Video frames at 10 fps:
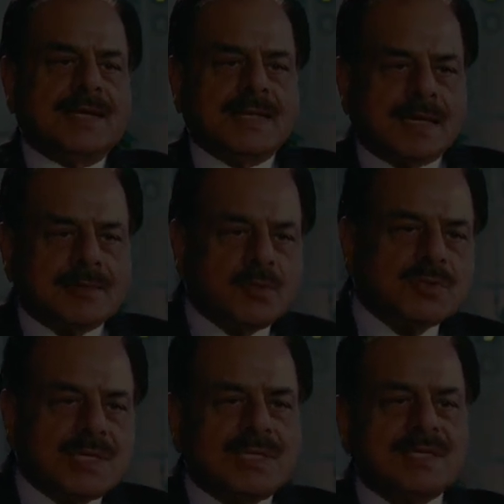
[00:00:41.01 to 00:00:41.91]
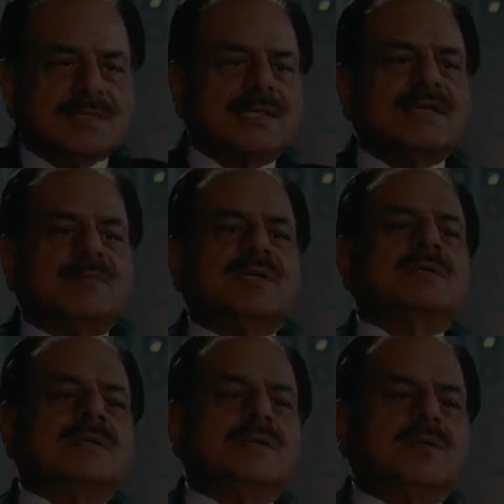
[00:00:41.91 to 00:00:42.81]
They are using the sledgehammer
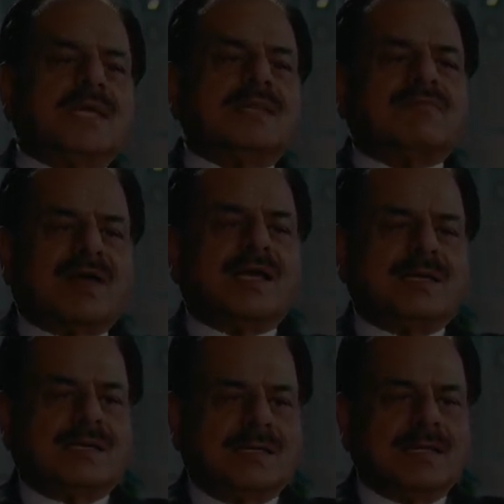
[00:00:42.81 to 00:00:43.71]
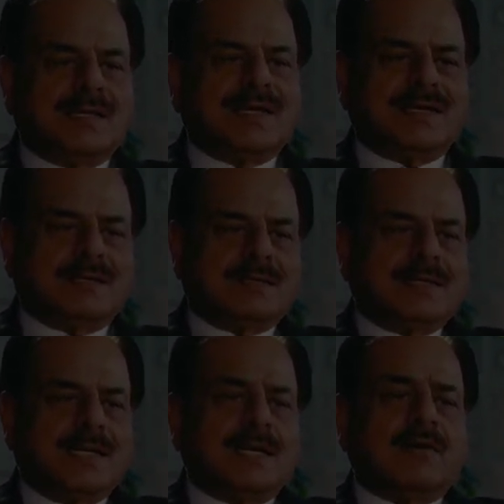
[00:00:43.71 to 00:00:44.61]
to kill the fly in that
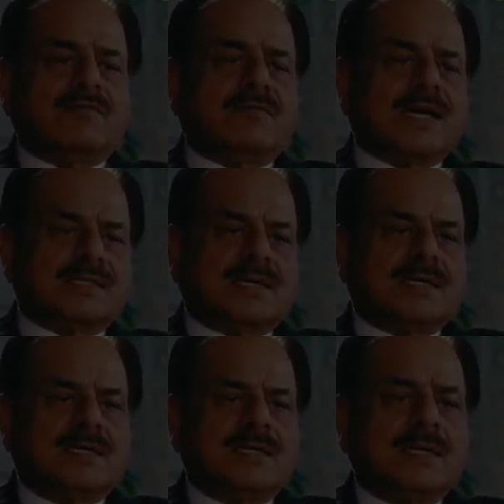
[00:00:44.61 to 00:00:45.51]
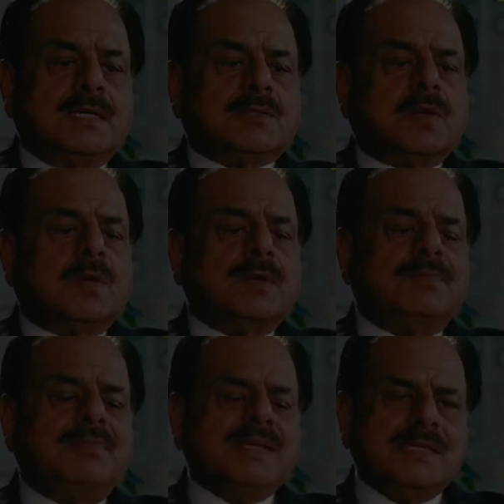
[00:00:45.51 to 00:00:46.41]
area of Marja. So
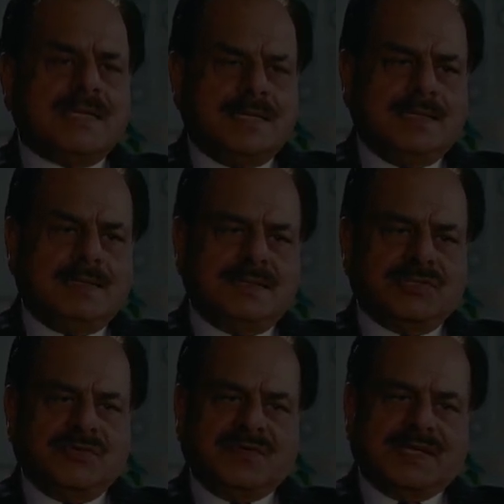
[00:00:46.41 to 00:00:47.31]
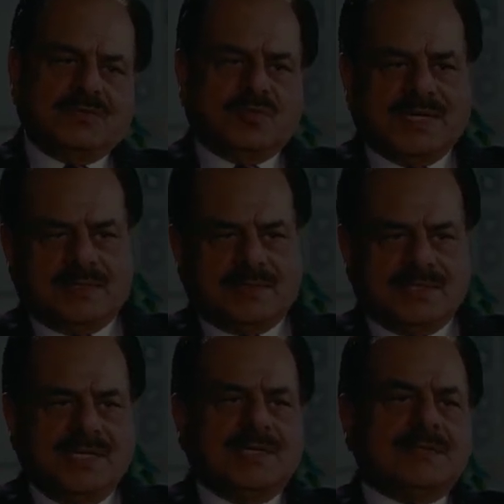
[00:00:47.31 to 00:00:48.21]
basically, the shift that you might
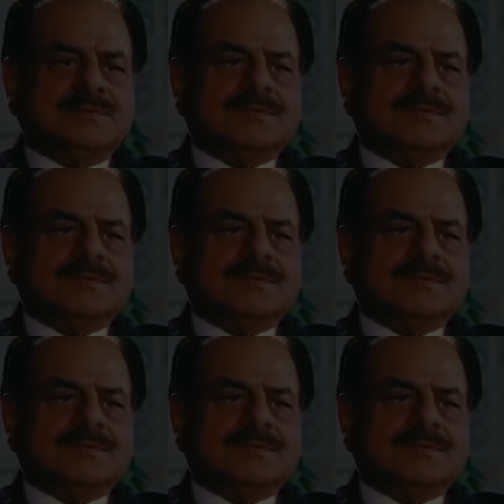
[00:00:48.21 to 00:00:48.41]
see